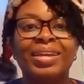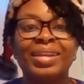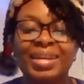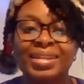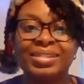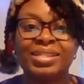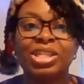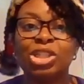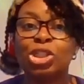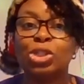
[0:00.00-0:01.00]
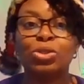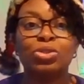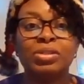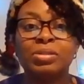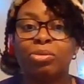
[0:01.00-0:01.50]
Yes,
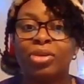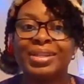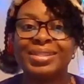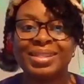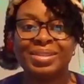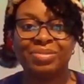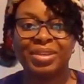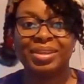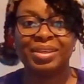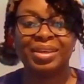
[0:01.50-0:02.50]
Children's Bread TV.